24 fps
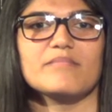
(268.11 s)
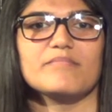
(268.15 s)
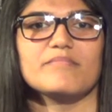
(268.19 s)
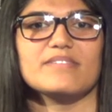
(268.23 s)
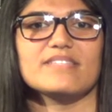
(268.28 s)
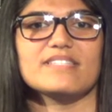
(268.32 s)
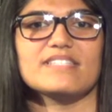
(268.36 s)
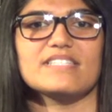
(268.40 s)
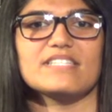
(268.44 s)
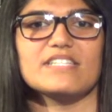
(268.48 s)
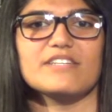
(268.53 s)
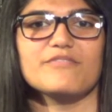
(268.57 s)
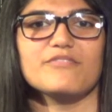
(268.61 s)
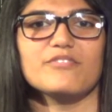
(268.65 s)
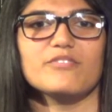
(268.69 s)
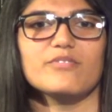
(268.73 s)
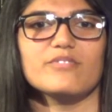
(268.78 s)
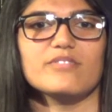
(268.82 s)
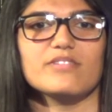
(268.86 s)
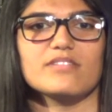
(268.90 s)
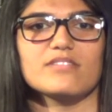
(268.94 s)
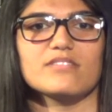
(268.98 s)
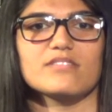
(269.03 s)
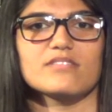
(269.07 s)
Ms. Stiffel
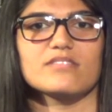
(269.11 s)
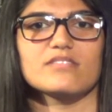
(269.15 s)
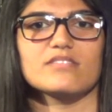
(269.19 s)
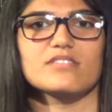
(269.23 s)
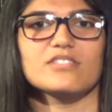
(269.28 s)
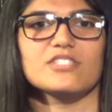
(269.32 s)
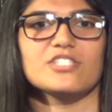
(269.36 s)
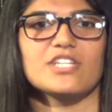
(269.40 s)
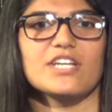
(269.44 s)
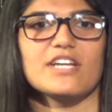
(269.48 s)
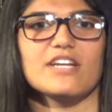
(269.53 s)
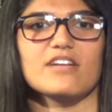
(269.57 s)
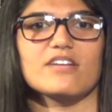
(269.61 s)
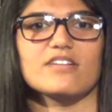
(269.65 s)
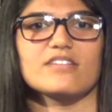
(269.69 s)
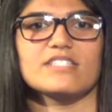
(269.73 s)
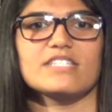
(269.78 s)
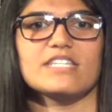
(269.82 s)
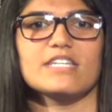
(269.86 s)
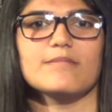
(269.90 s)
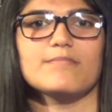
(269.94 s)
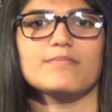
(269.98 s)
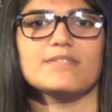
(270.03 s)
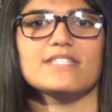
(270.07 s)
will share
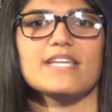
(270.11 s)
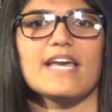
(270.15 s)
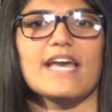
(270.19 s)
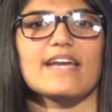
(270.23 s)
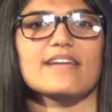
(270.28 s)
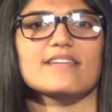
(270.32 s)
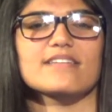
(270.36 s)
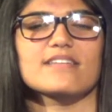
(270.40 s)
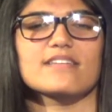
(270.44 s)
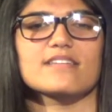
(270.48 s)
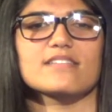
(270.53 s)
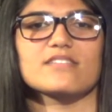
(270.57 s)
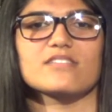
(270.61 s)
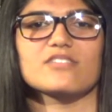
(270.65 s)
tips, tactics,